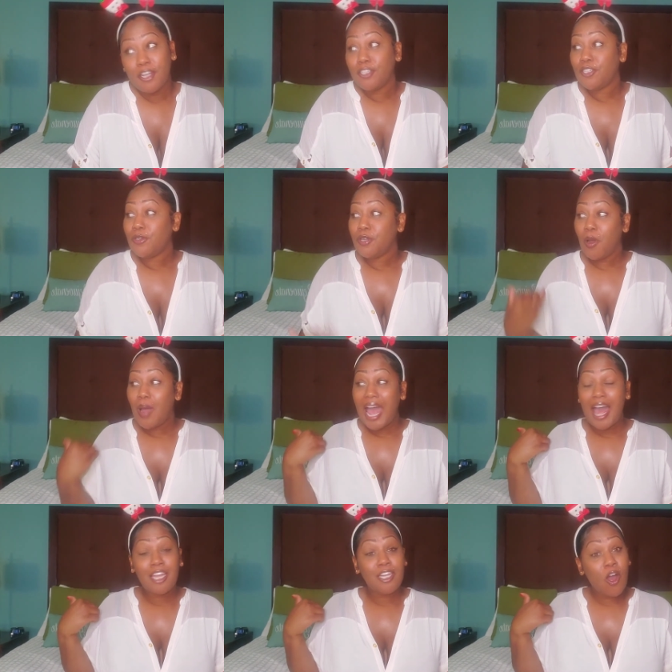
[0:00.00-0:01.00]
Do you know
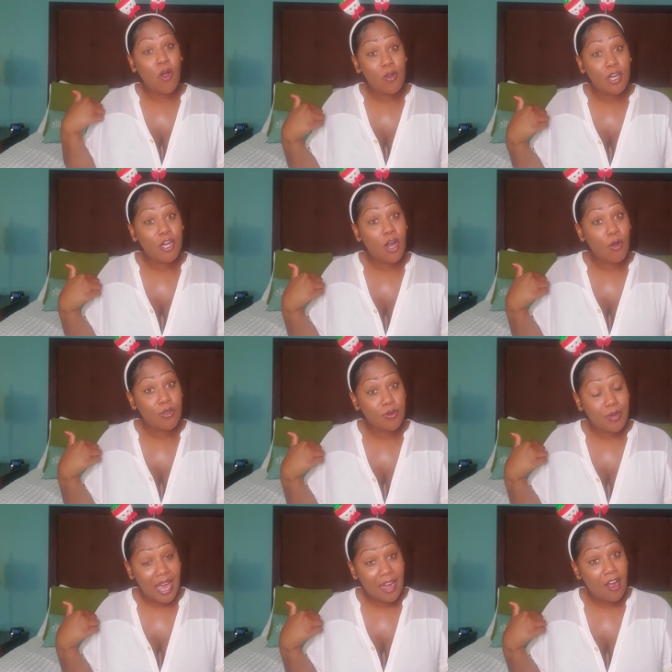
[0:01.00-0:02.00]
how long ago
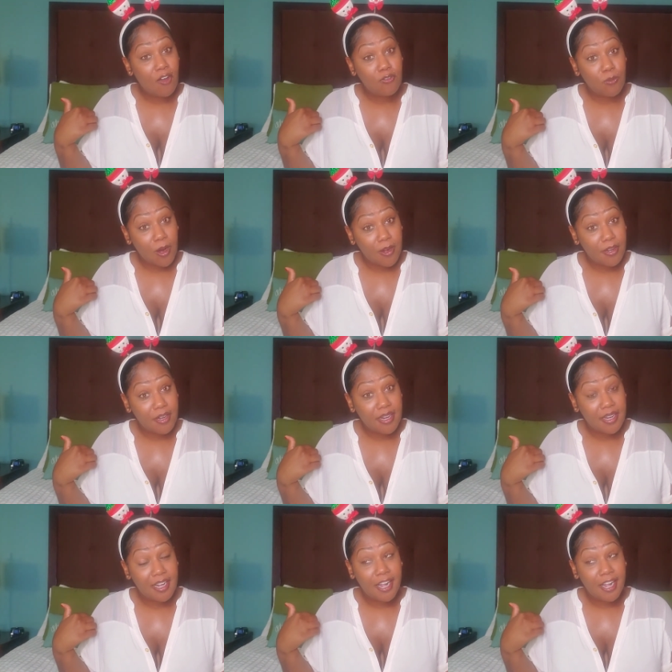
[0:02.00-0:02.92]
you got off work?